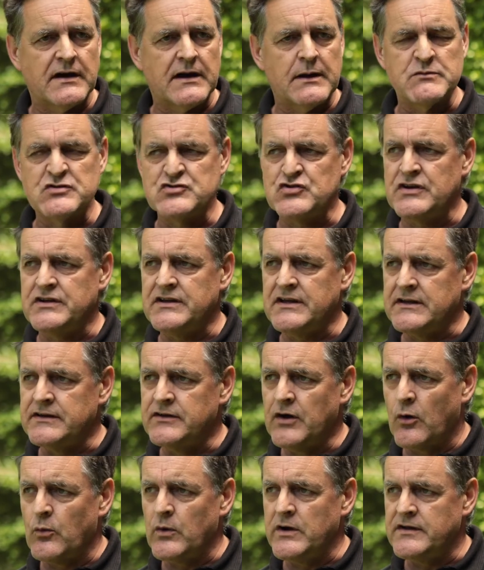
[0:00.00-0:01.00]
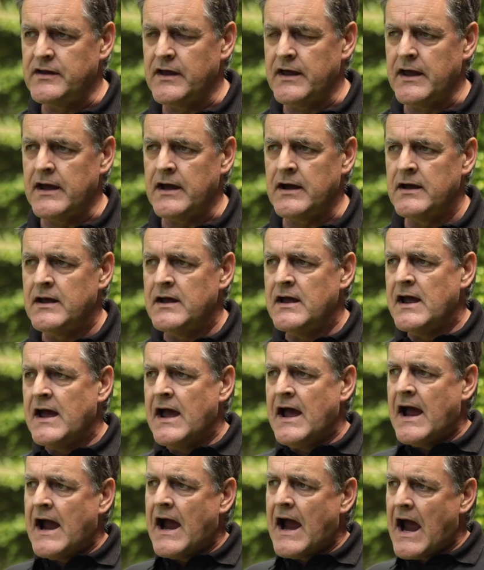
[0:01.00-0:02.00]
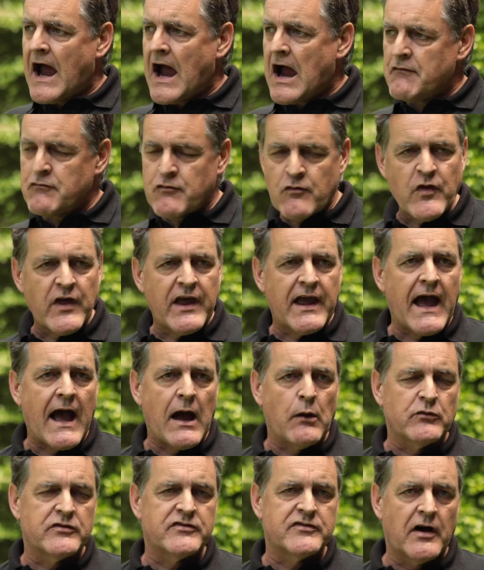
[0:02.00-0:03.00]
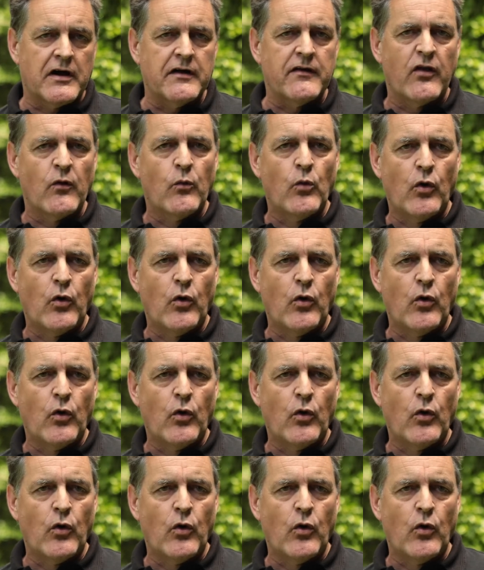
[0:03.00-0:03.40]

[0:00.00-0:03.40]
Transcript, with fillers: um, treating knotweed here, everything outside of the